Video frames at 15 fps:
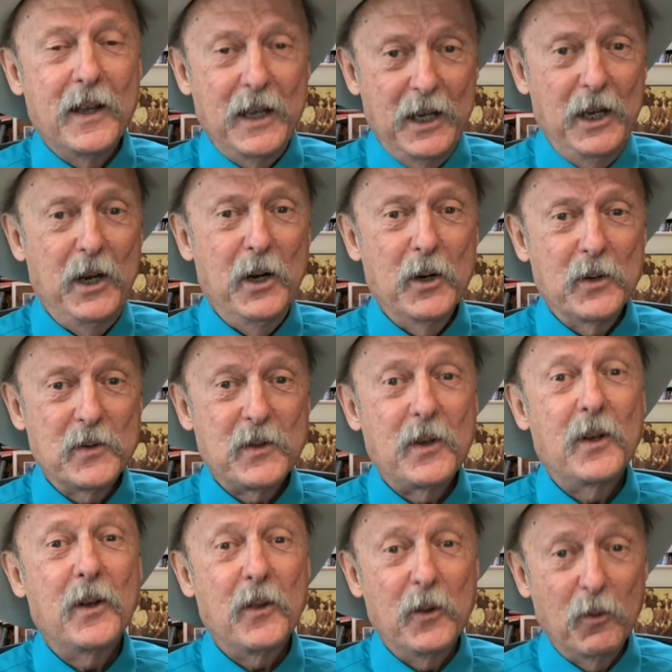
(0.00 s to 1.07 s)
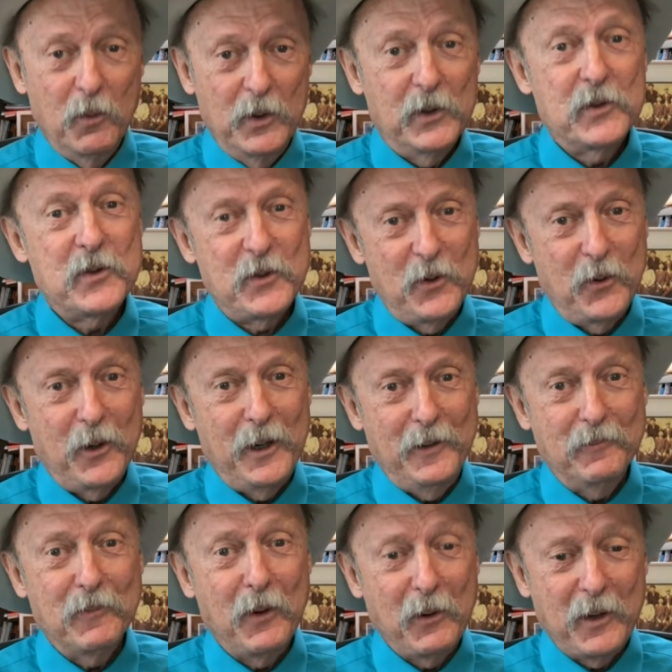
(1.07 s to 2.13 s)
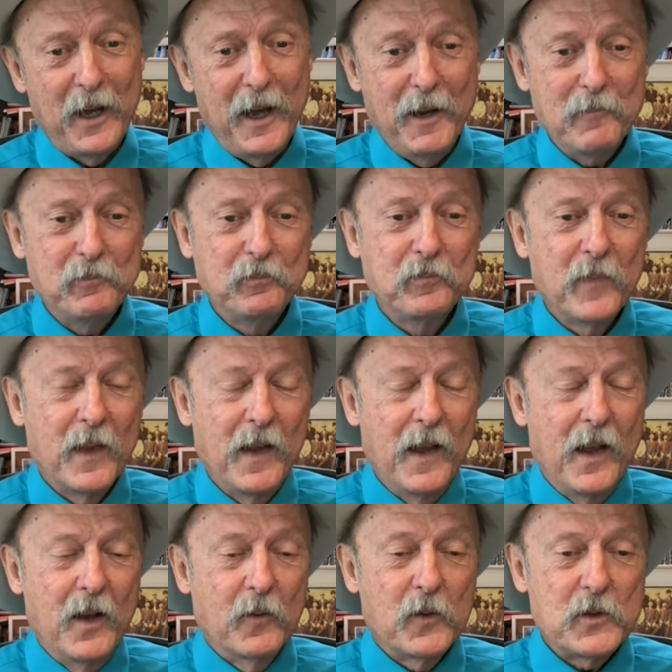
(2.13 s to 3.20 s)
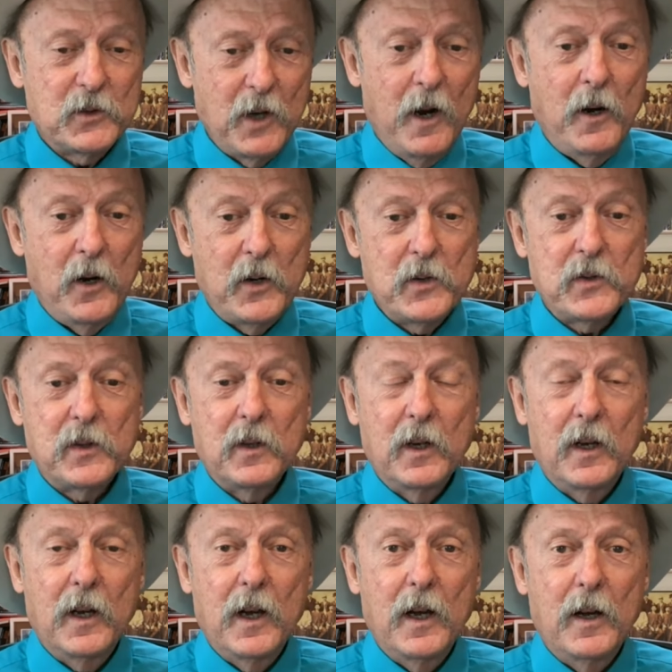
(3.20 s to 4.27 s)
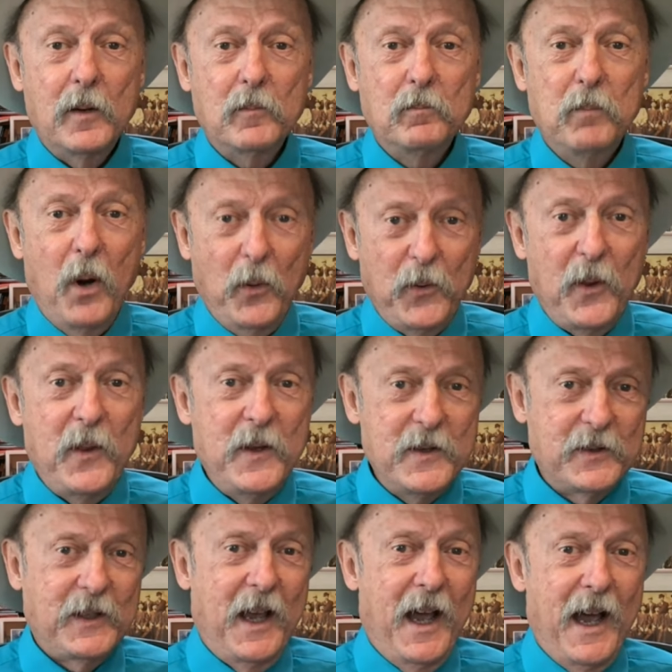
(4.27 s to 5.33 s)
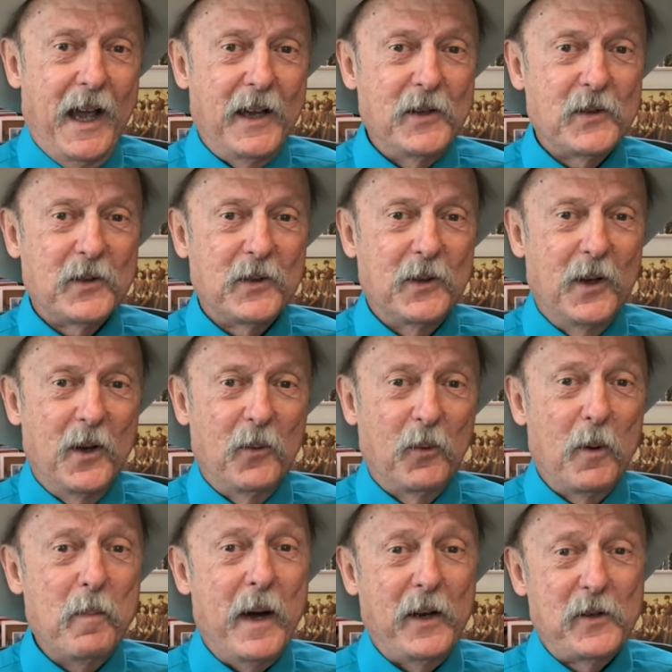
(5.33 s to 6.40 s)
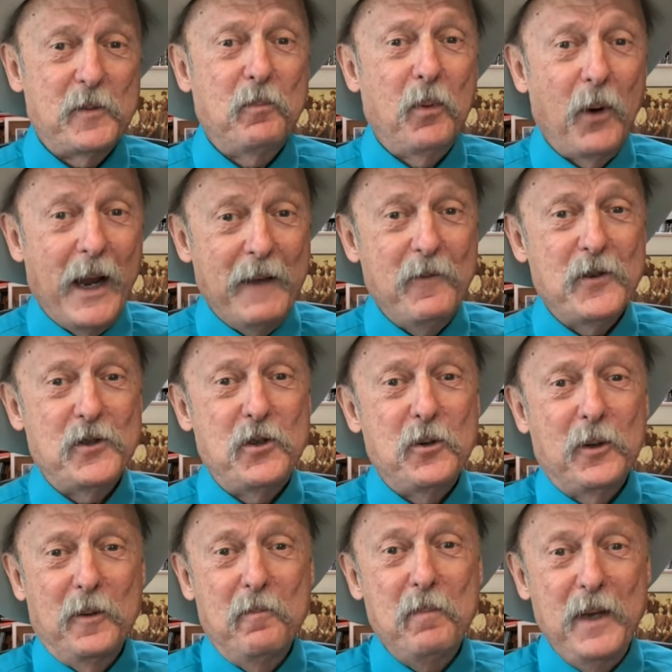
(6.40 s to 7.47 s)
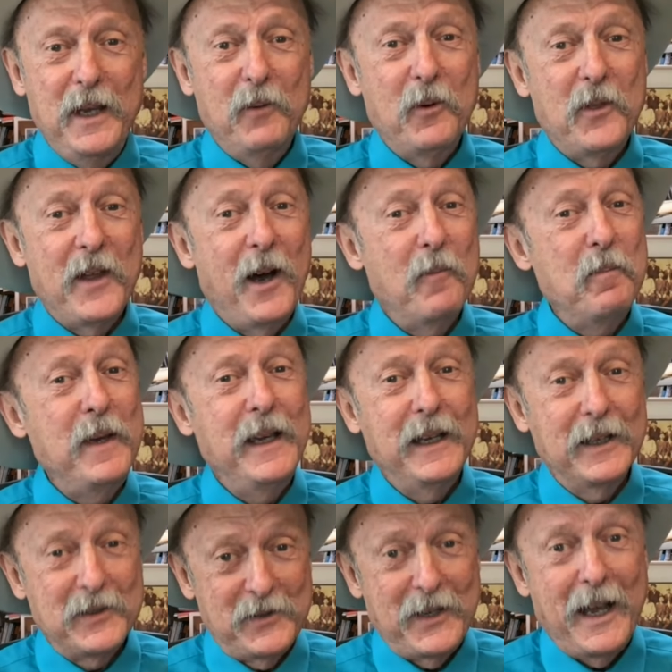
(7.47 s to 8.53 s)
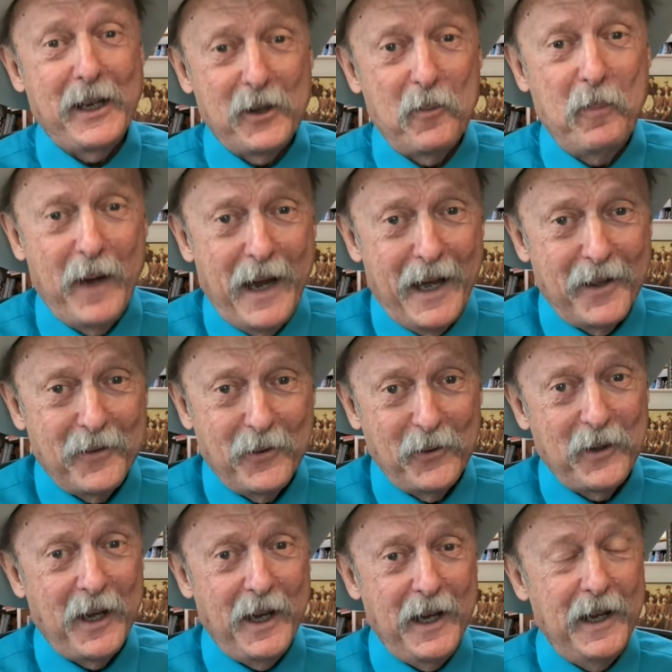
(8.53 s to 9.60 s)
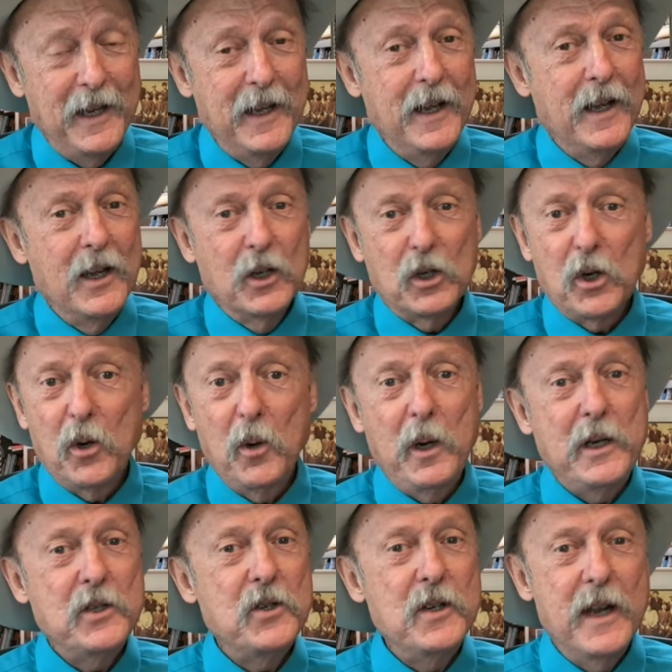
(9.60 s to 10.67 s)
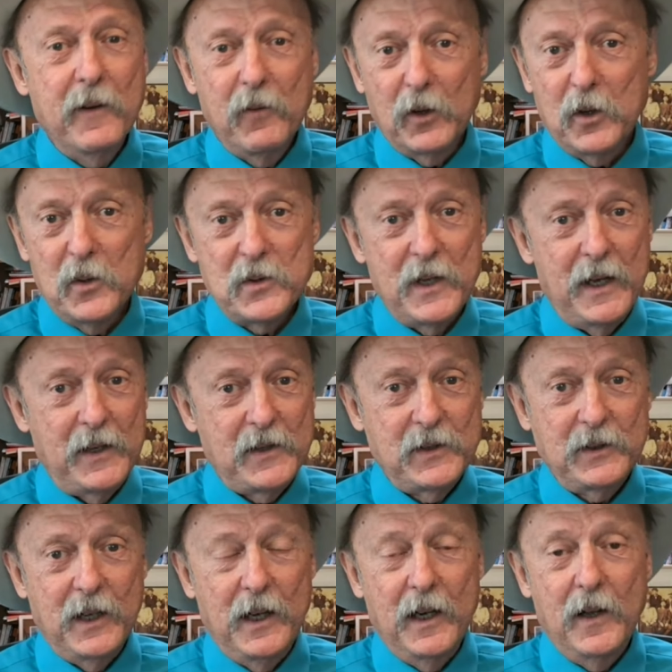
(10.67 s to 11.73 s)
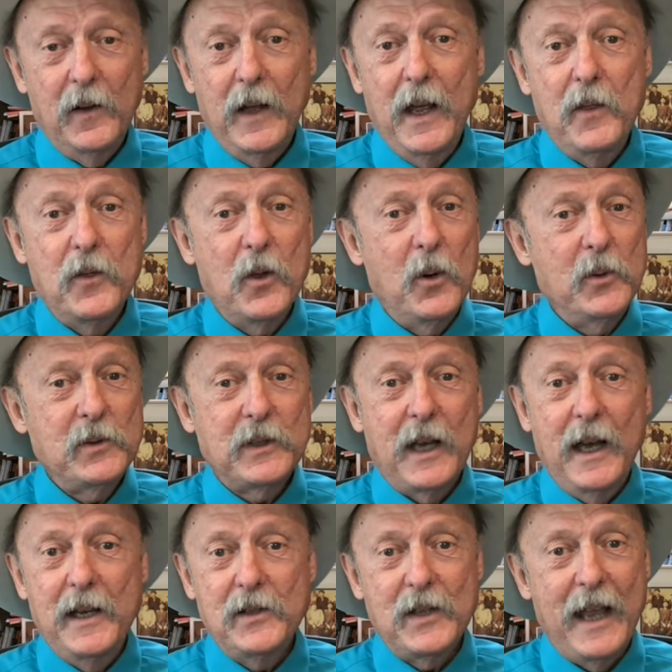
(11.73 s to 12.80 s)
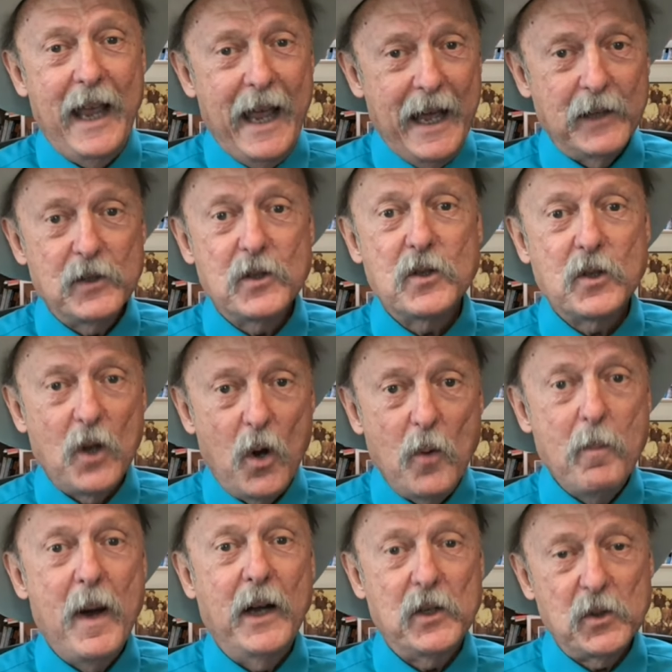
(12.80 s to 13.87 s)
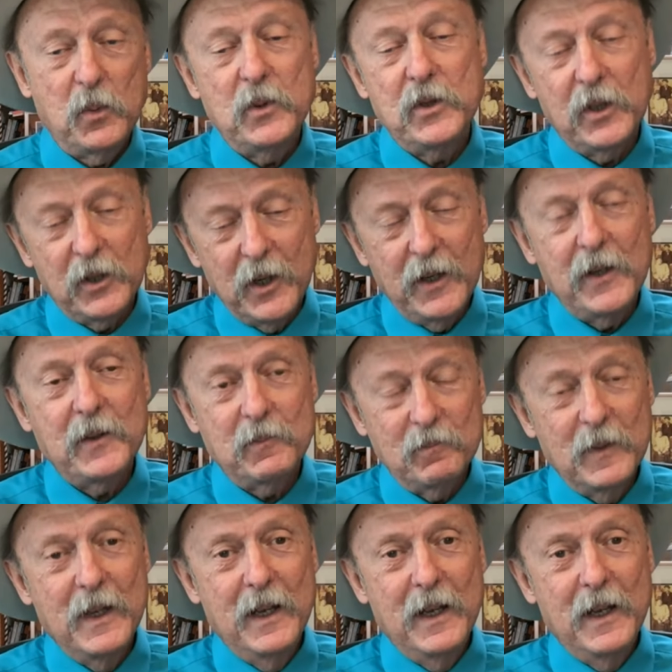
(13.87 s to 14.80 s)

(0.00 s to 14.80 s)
Here's the real story, okay? For starters, both of these guys were about as brave as you can be without being a psychopath, okay? Courage never goes out of style, and those guys had so much, which you're going to